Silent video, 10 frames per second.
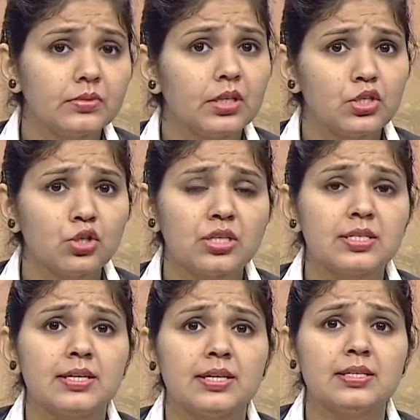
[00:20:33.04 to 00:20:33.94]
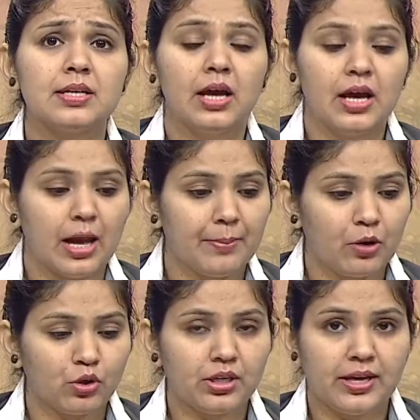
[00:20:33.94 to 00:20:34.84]
So this is
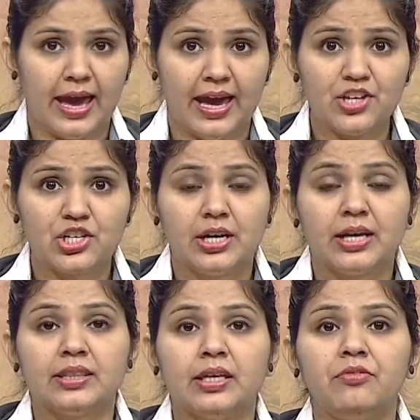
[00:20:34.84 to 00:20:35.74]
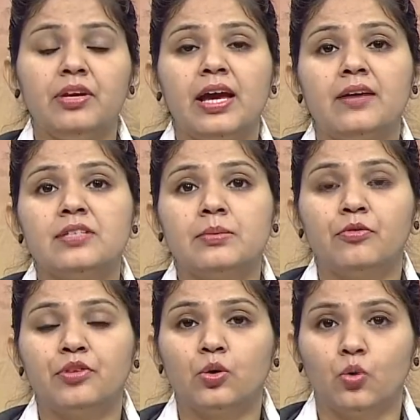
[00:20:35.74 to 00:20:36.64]
about the cache. Then we have some
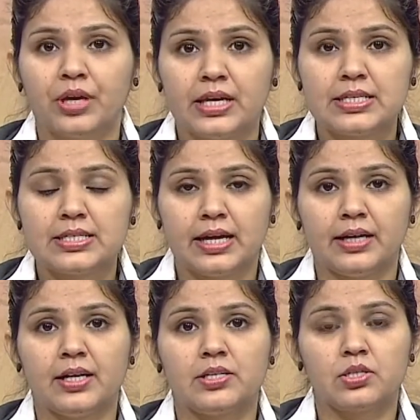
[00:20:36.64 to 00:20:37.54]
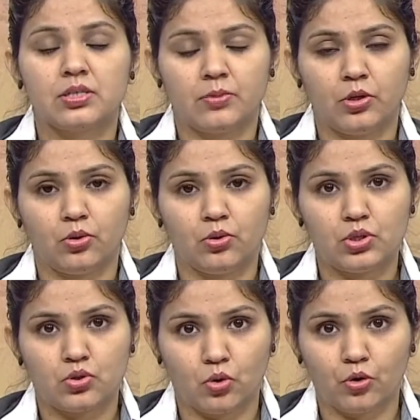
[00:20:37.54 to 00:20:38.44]
of the cookies that are
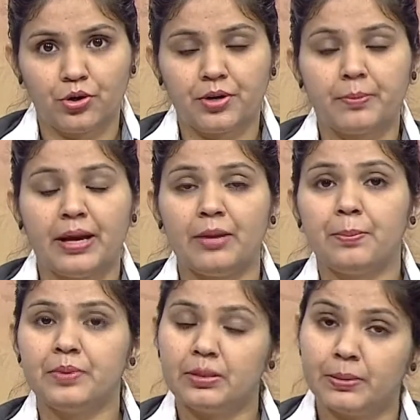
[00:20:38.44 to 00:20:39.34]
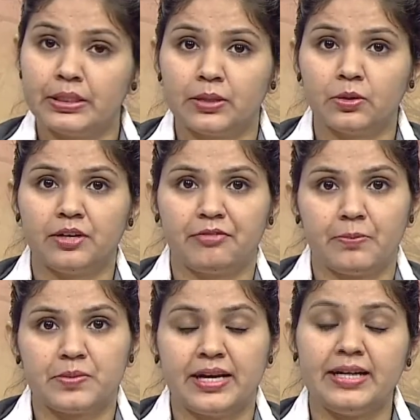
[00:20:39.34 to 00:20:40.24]
stored by a particular
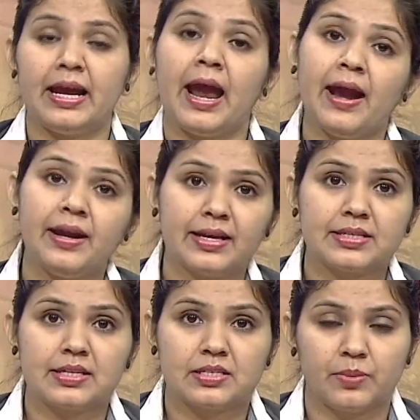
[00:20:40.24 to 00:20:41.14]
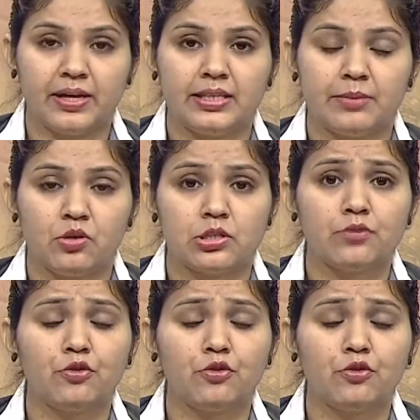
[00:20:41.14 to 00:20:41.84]
website and accessed by them also.